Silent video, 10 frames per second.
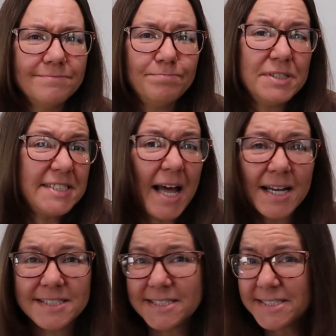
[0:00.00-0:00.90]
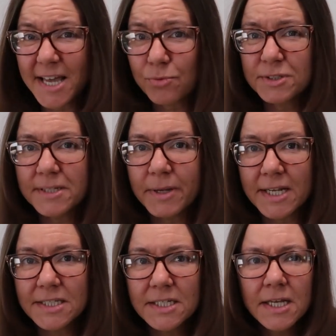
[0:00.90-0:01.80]
besides, his death was
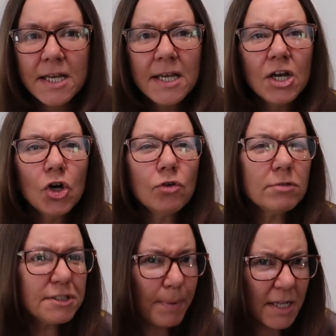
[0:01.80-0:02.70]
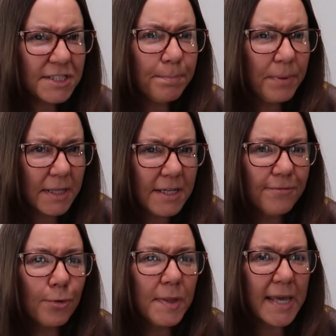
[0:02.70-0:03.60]
imminent. Her responsibility
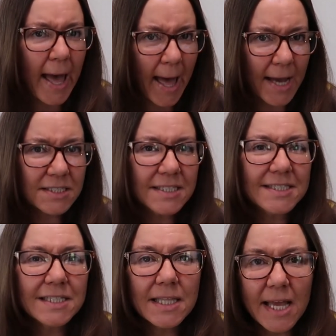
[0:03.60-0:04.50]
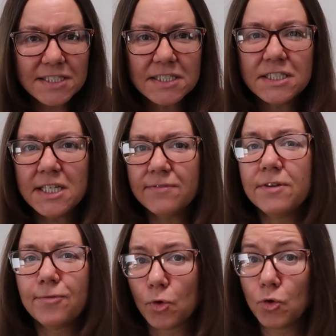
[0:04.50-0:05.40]
for the act is lessened
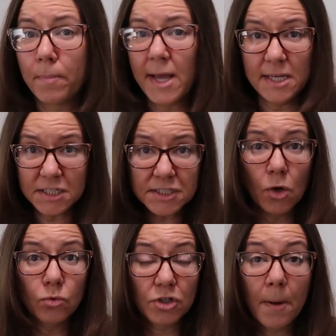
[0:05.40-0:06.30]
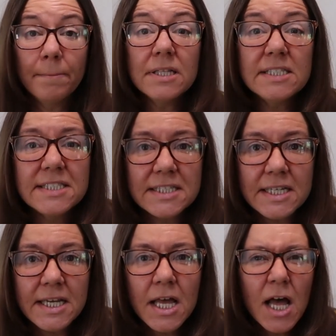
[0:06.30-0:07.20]
even further by his own
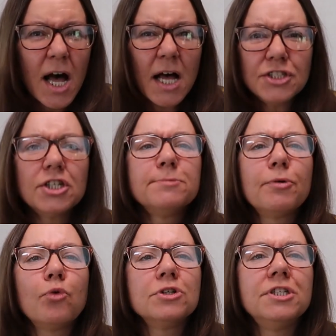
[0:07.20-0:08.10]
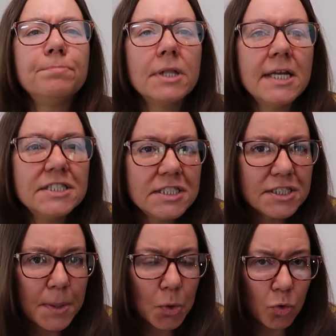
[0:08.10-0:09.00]
complicity. Just before she
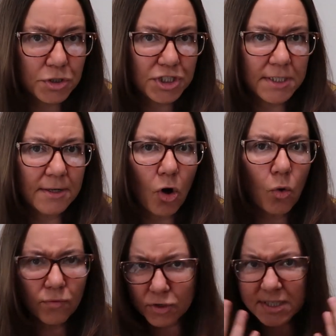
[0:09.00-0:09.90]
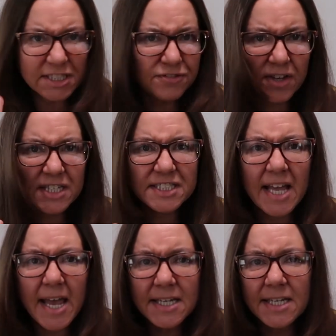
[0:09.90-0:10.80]
places the cushion over his face,
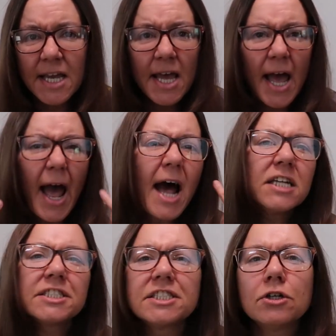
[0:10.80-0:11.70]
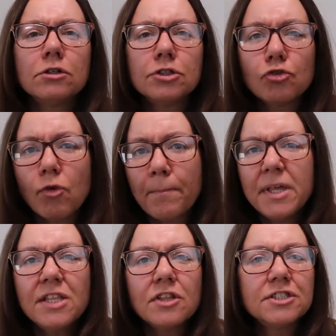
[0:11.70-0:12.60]
Eddie asks her to
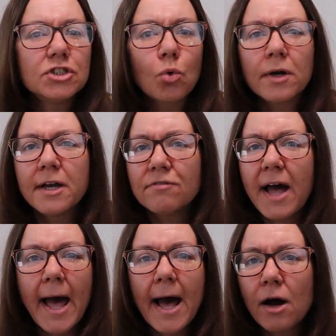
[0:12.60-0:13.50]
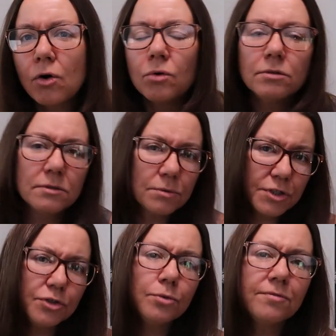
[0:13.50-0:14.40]
repeat the story of how,
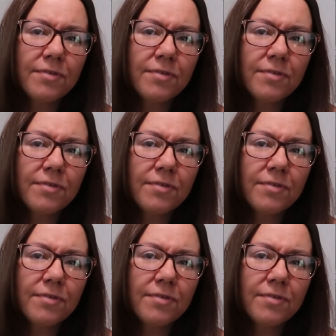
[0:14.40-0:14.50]
cue the